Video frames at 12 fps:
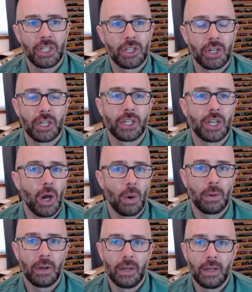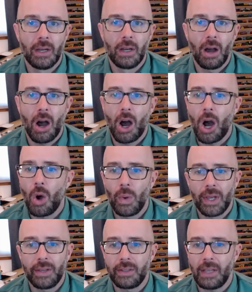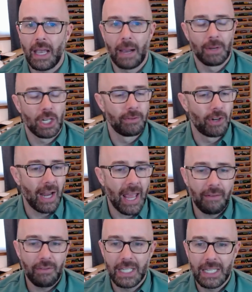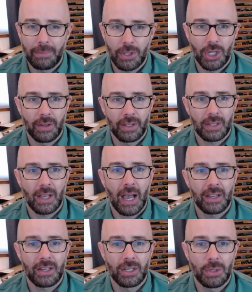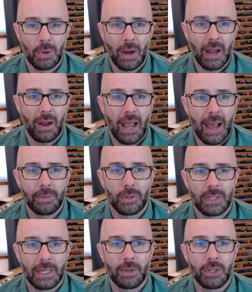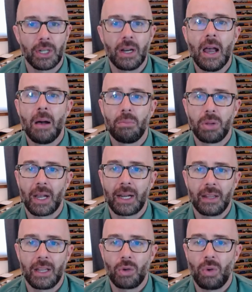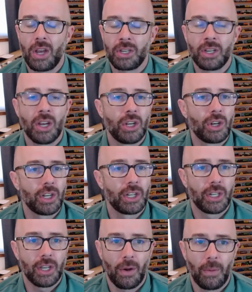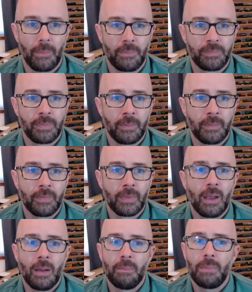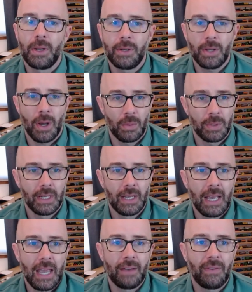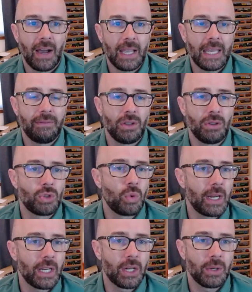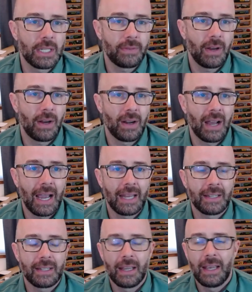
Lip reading: and you're good to go. Always say, I'm going to convert every temperature in this class to an absolute temperature, plug it in the equation, you're good to go. But note, if I give you 20 degrees Fahrenheit